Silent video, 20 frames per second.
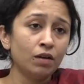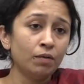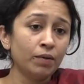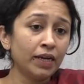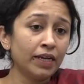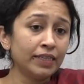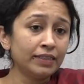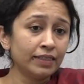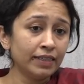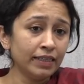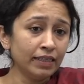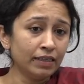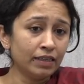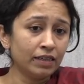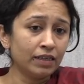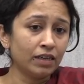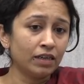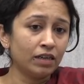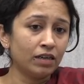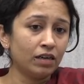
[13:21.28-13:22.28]
Well, I
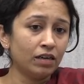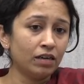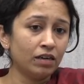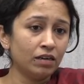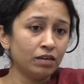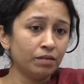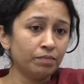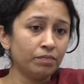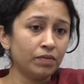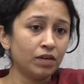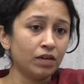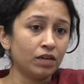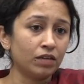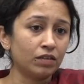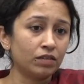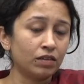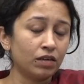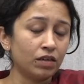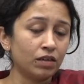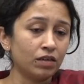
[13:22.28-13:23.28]
think uh, a,
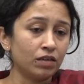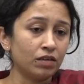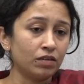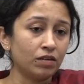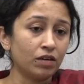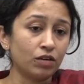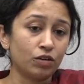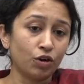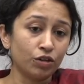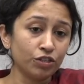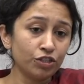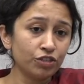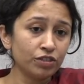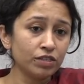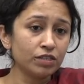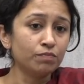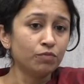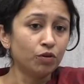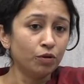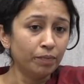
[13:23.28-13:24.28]
a, a
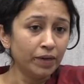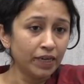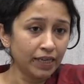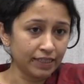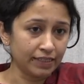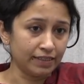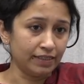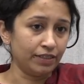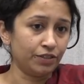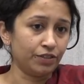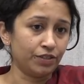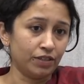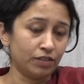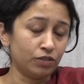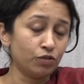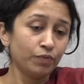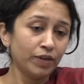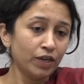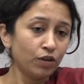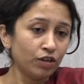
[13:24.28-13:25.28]
conscious mobilization.
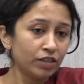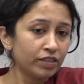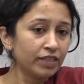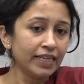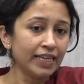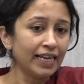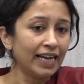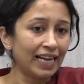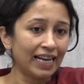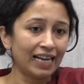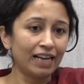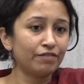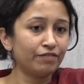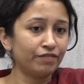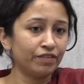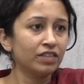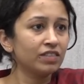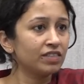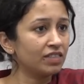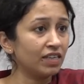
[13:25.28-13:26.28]
So, we already
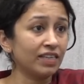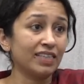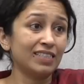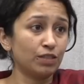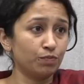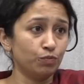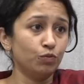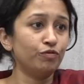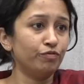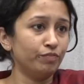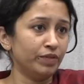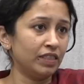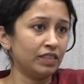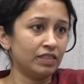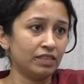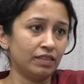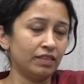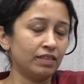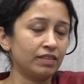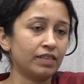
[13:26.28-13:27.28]
have science
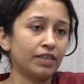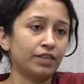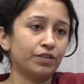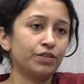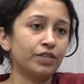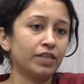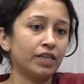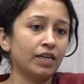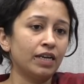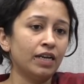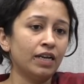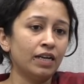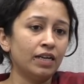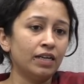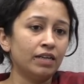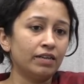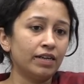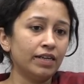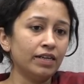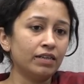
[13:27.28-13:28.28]
movements in this country
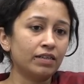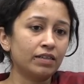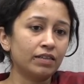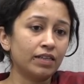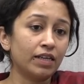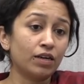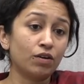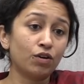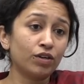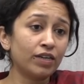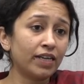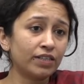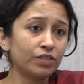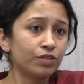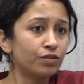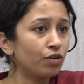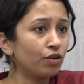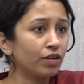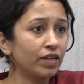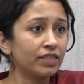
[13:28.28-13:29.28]
right? Uh, they are not as
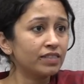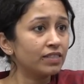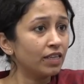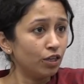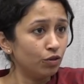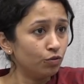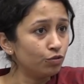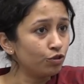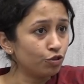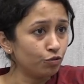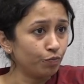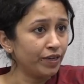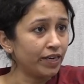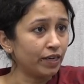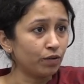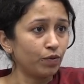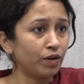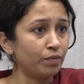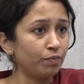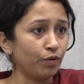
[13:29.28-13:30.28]
strong as they used to be
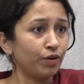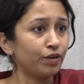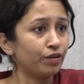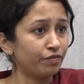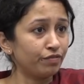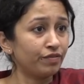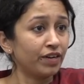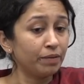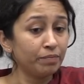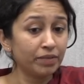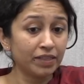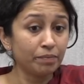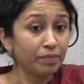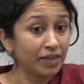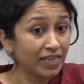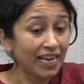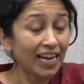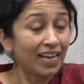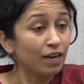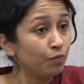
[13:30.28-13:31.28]
at one point of time, but they
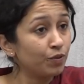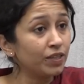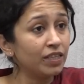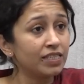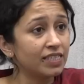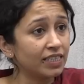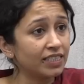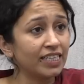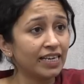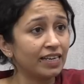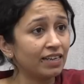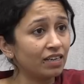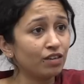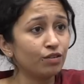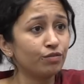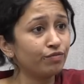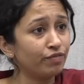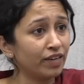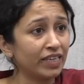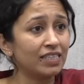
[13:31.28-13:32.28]
began with this agenda
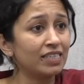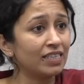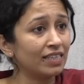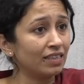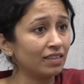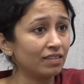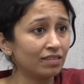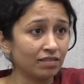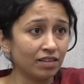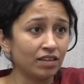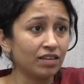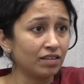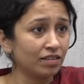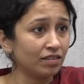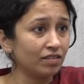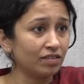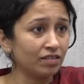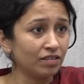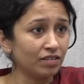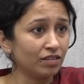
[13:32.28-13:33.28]
of fighting
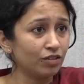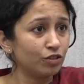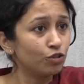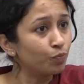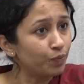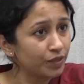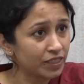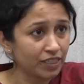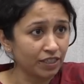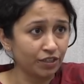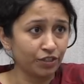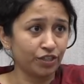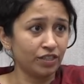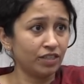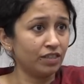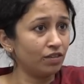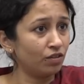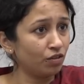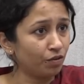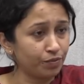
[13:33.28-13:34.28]
uh,
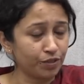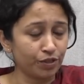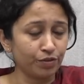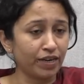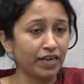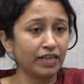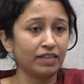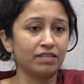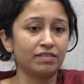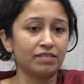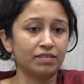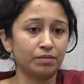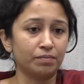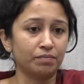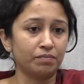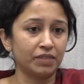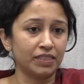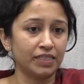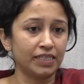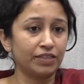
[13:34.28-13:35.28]
superstition, obscurantism,
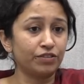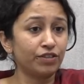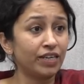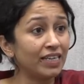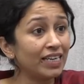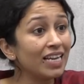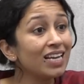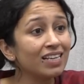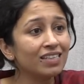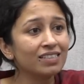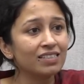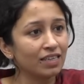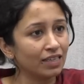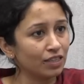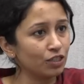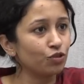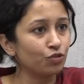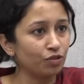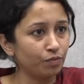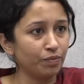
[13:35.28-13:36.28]
etc., and taking
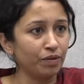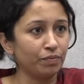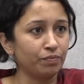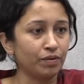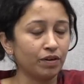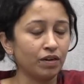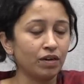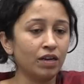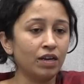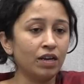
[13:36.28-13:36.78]
science to the people.